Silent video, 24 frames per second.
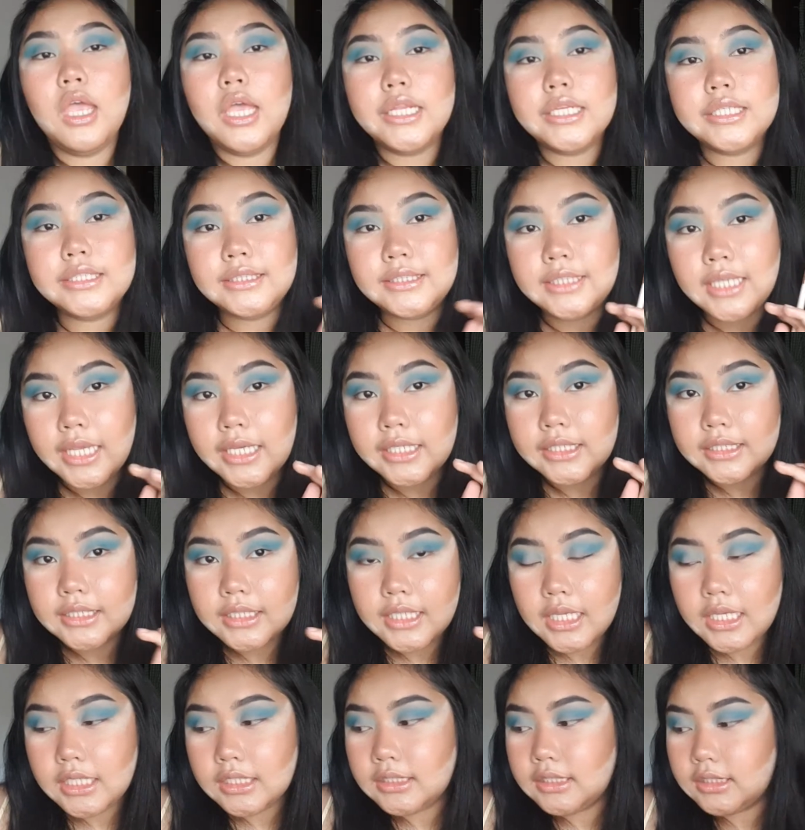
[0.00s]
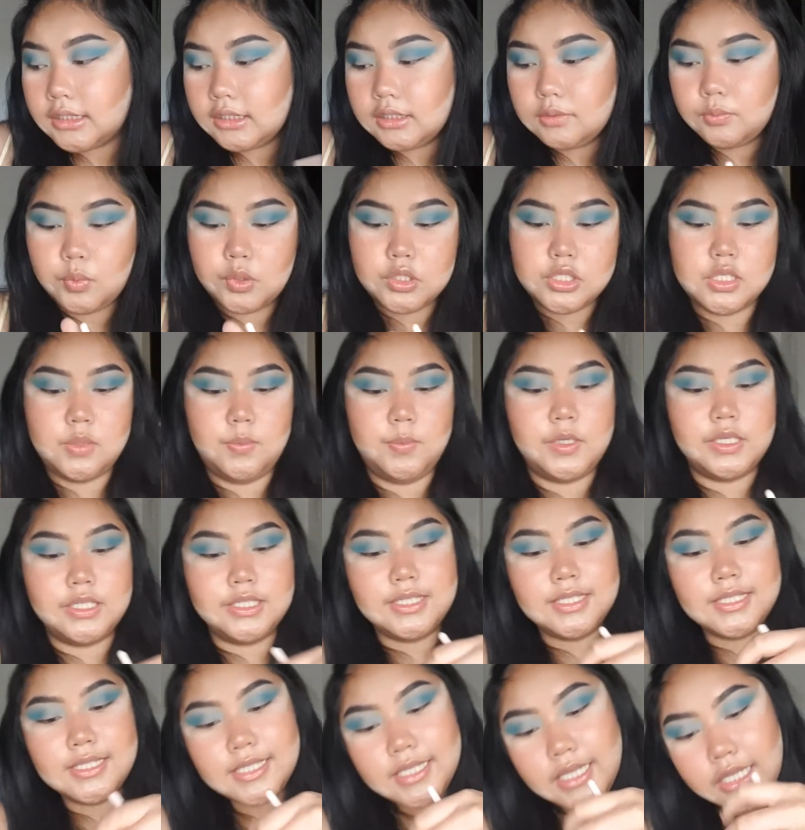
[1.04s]
You take this, put some
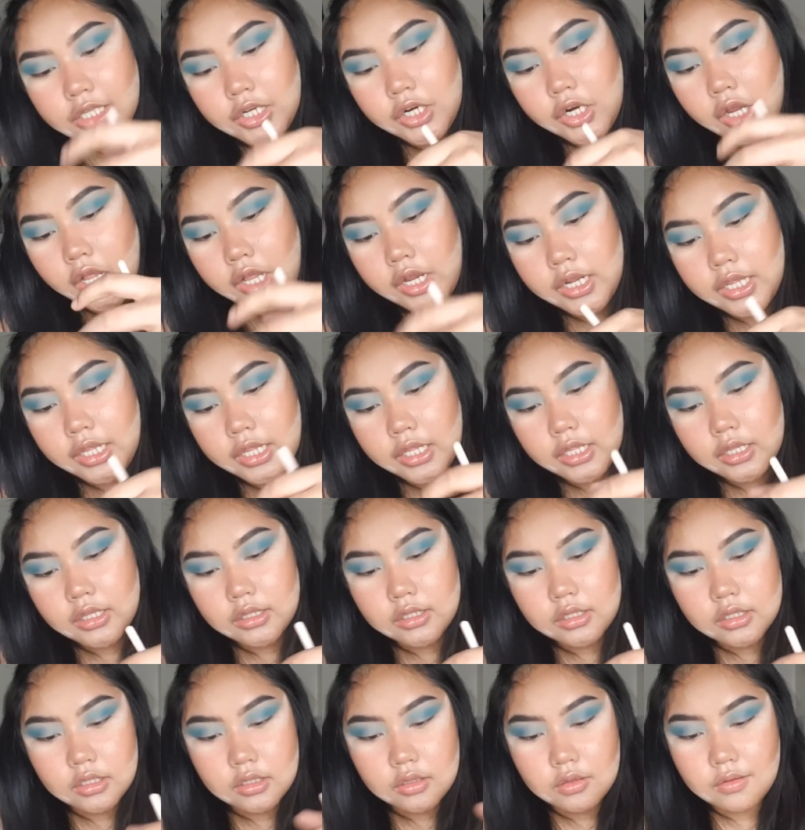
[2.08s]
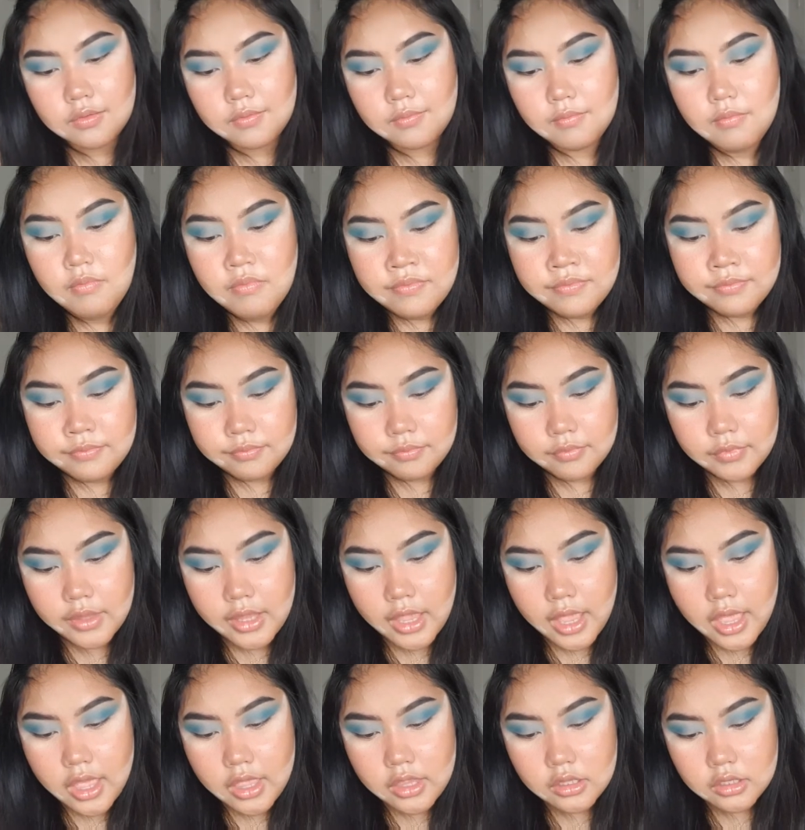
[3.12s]
concealer on it, and
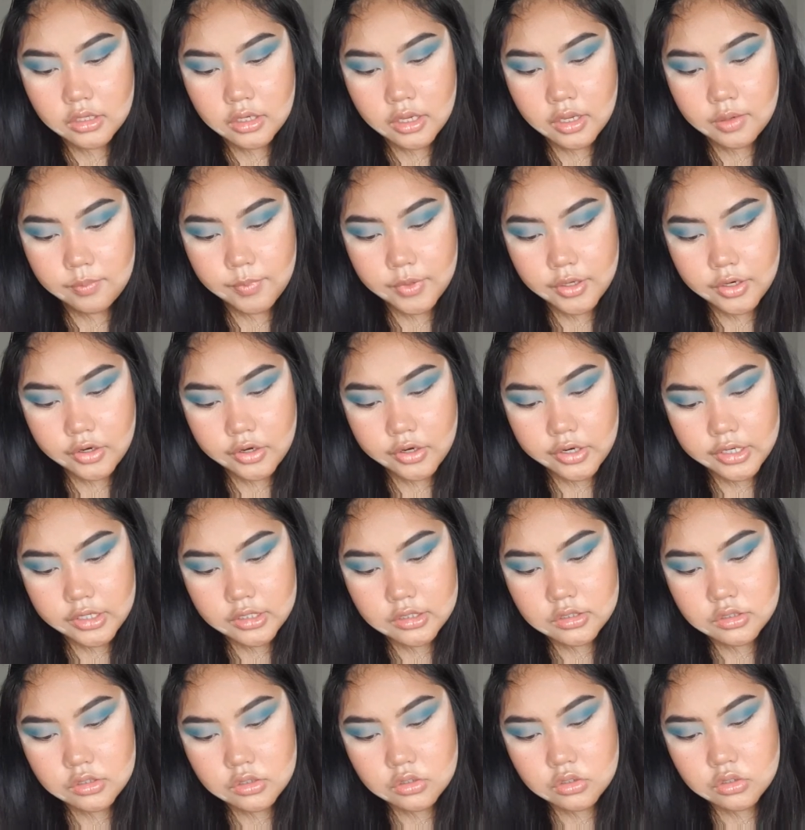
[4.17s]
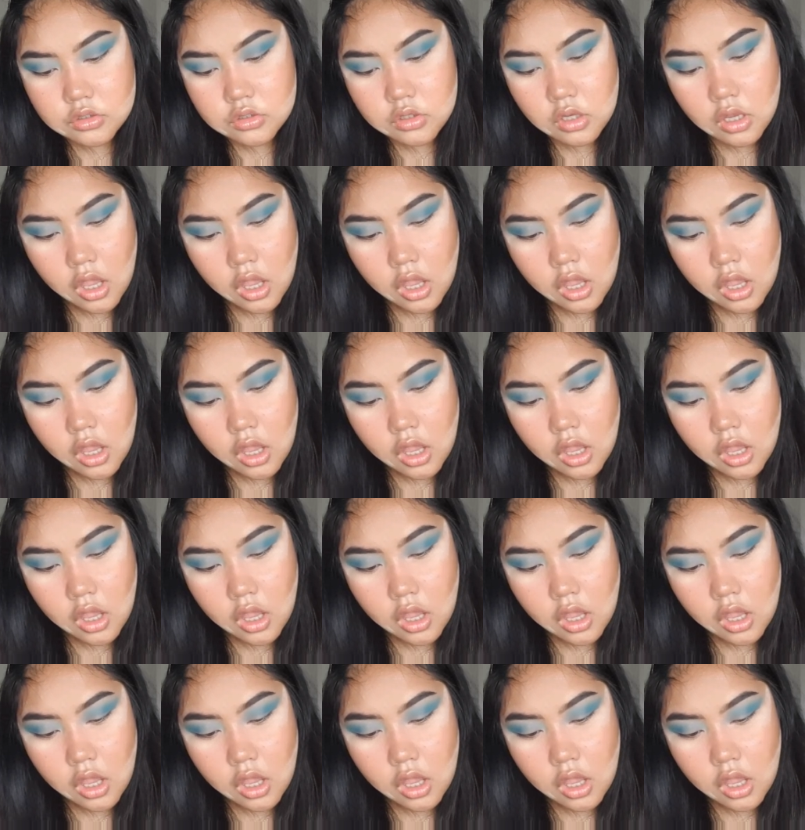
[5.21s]
then cut my crease.